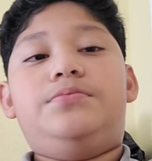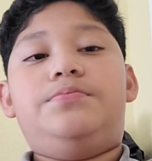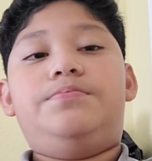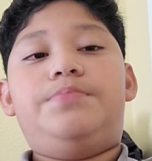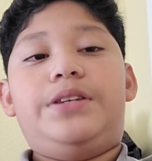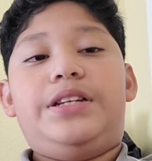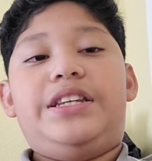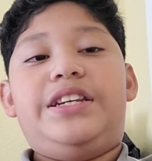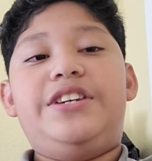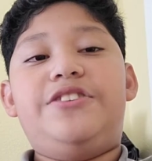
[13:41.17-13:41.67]

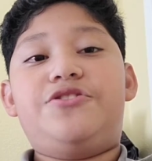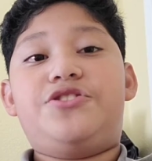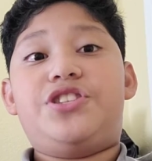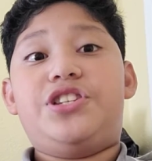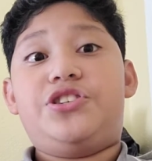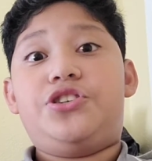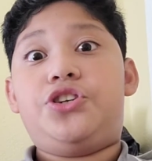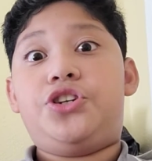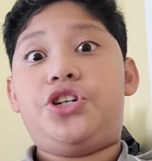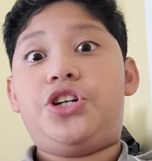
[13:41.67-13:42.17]
But here's
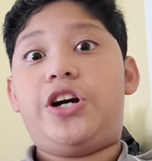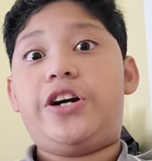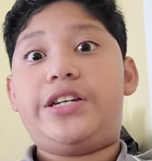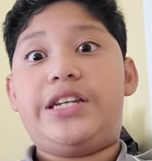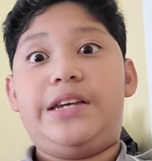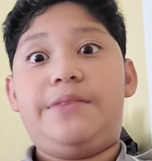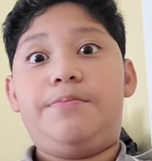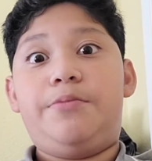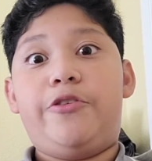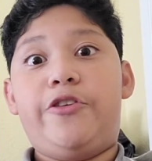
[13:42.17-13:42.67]
the
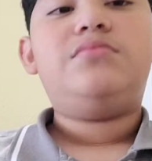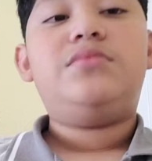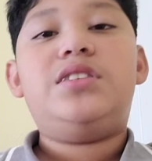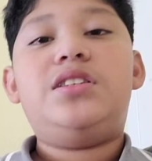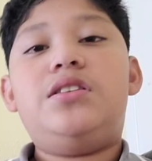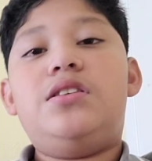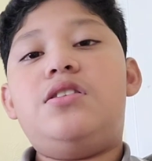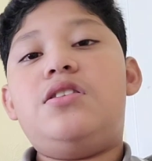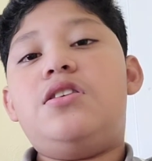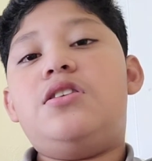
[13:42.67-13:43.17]
shocking
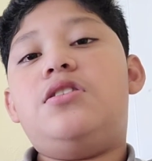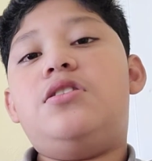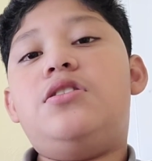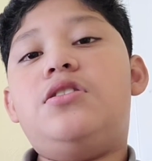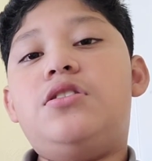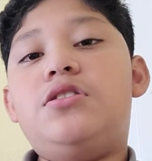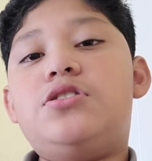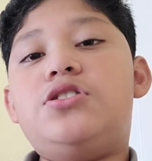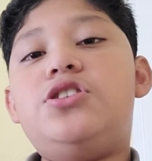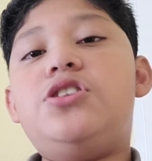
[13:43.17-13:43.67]
part.
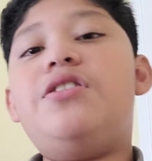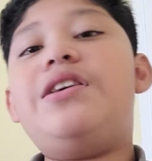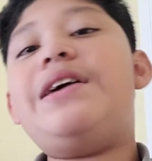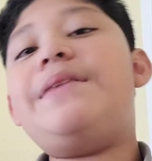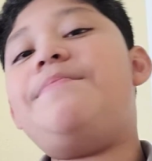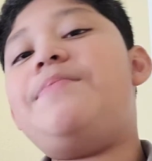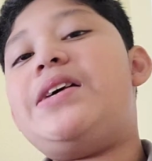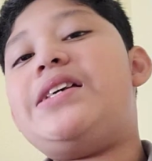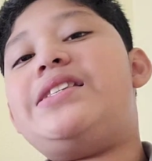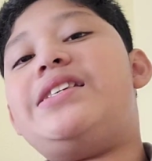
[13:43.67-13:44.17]
So
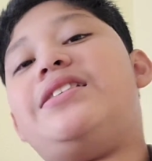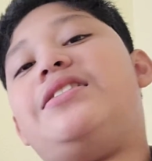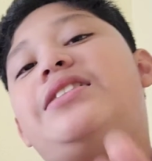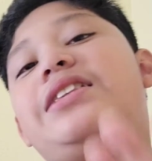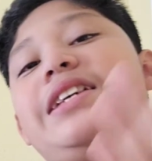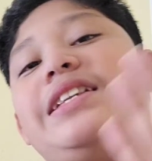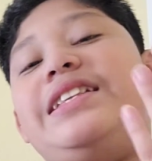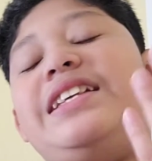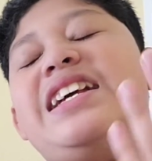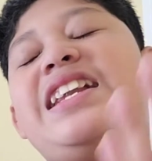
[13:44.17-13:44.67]
I
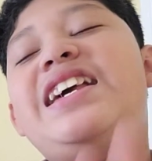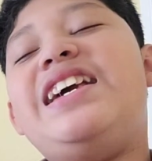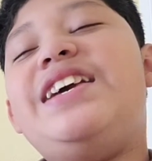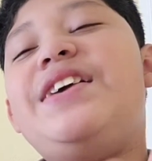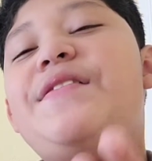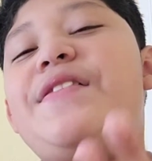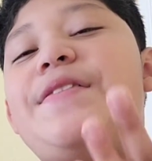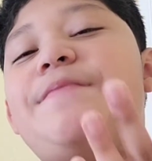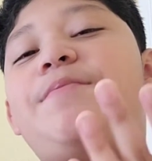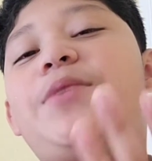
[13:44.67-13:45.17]
basically didn't
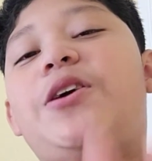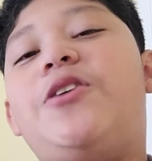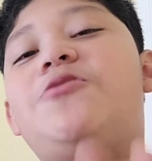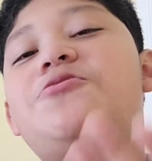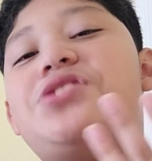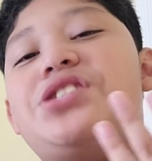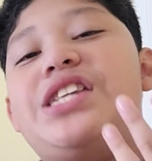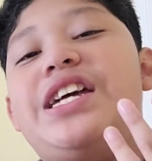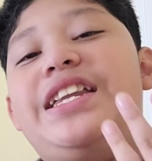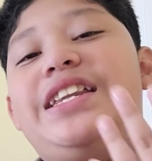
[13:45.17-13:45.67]
even
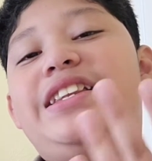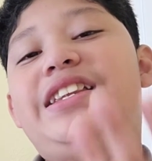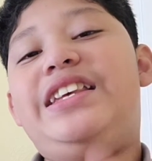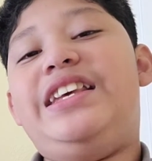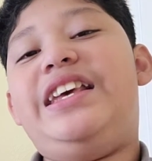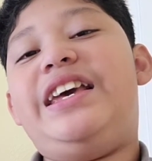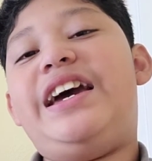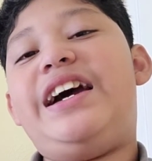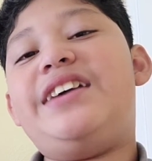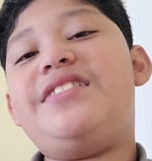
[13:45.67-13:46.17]
post it
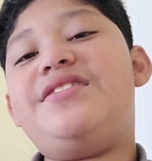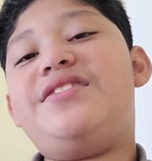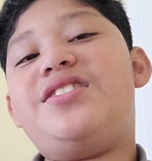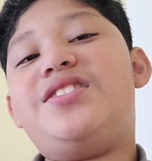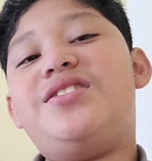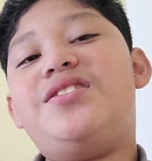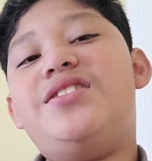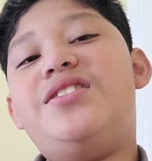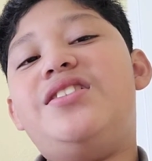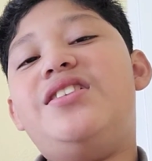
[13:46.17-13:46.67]
yet.
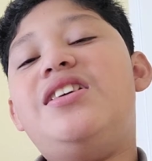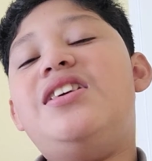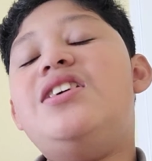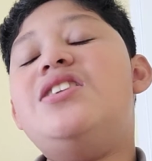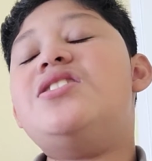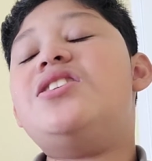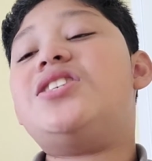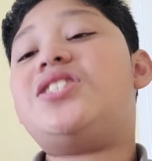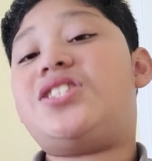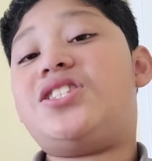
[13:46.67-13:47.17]

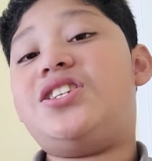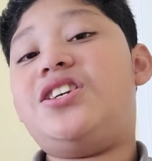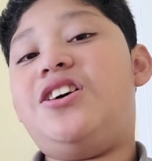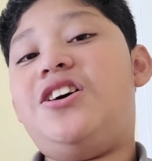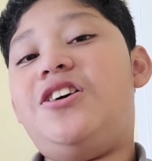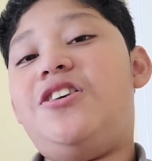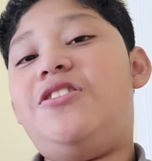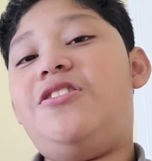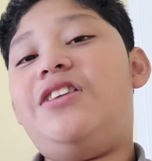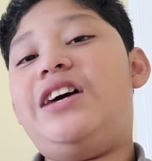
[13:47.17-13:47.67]
So
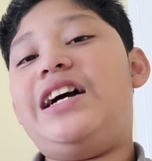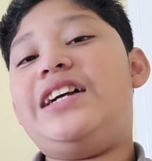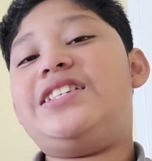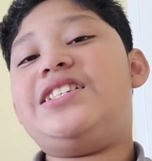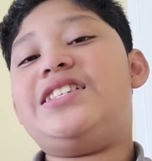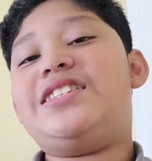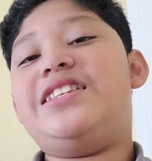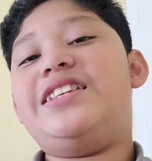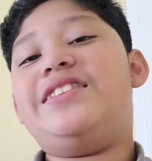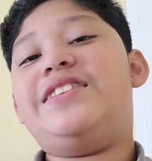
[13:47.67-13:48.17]
I
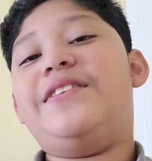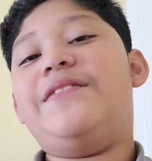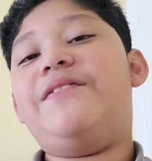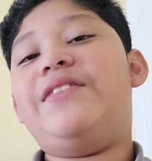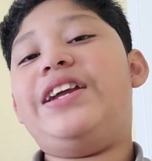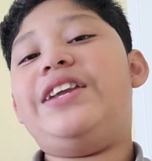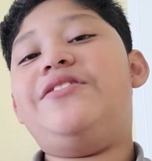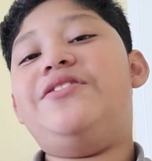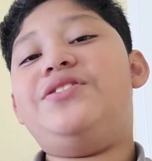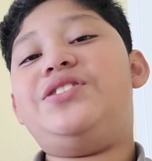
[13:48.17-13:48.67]
just did the
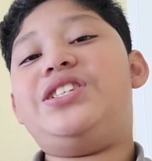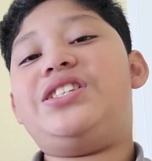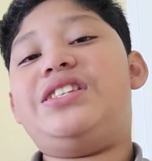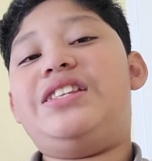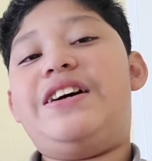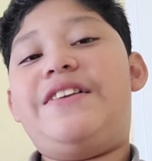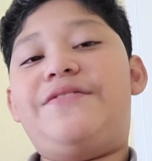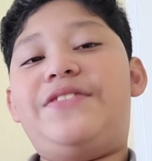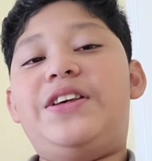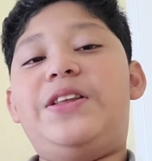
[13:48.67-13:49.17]
video and just
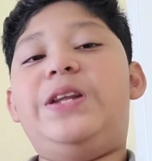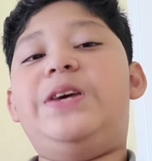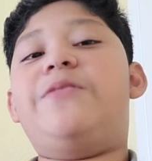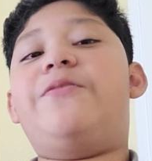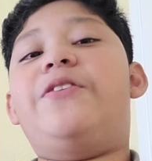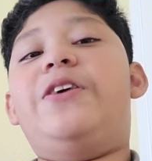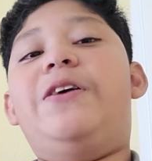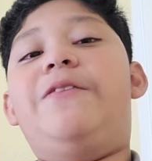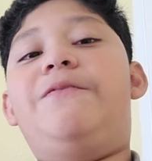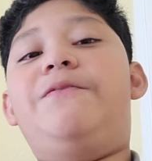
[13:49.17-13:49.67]
left it there
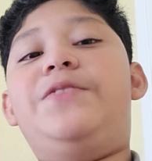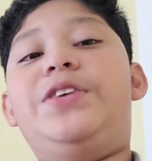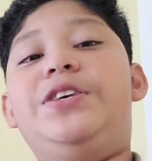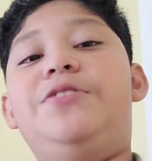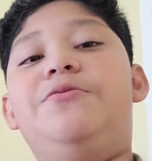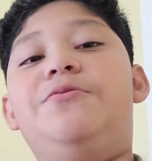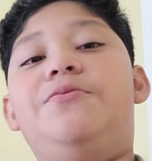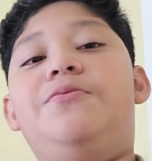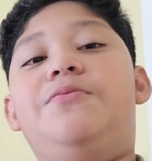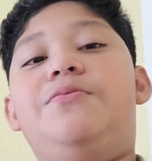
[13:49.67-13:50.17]
for a
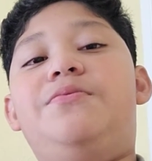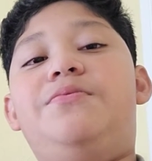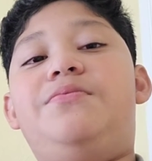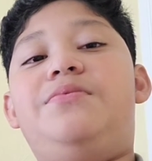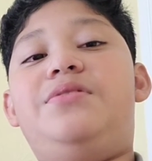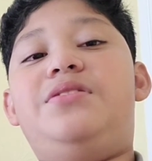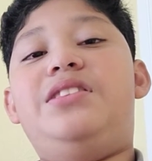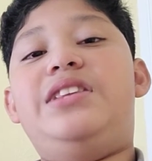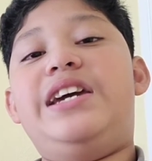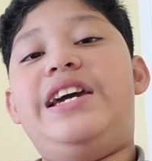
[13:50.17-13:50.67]
few
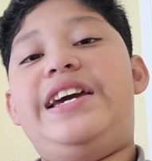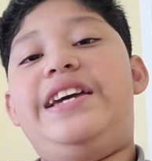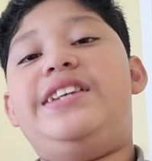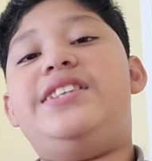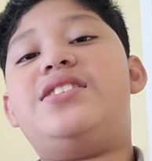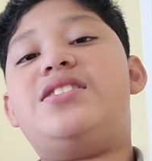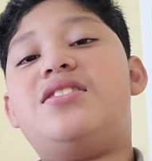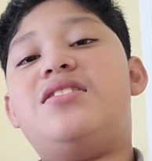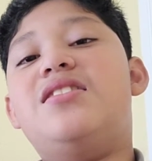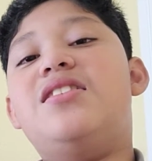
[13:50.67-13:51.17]

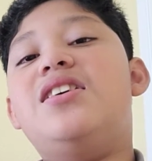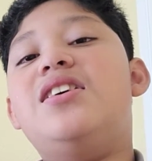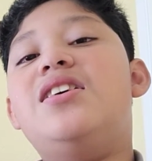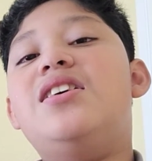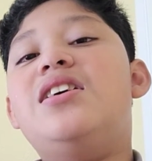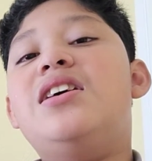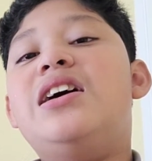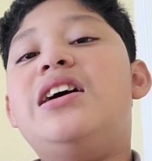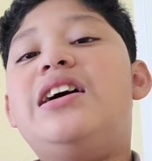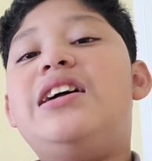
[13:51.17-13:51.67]
days
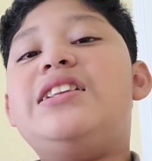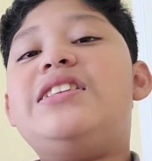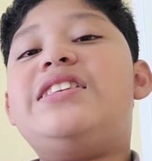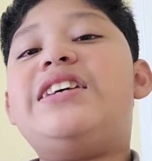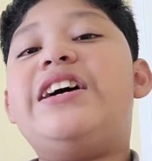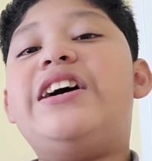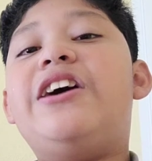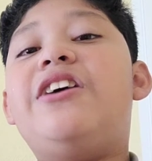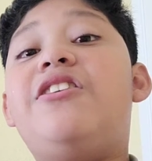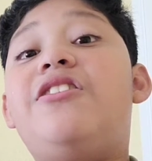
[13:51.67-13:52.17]

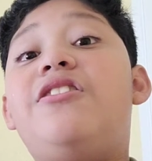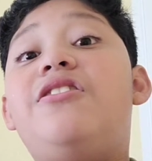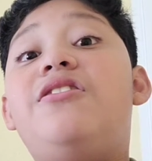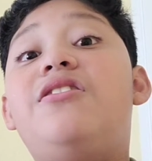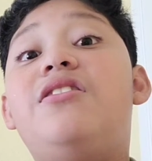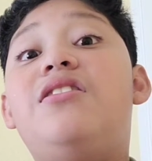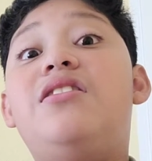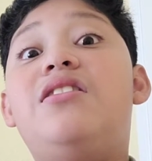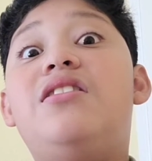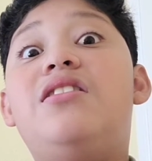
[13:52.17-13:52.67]

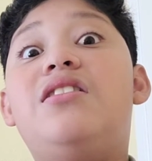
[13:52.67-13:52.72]
until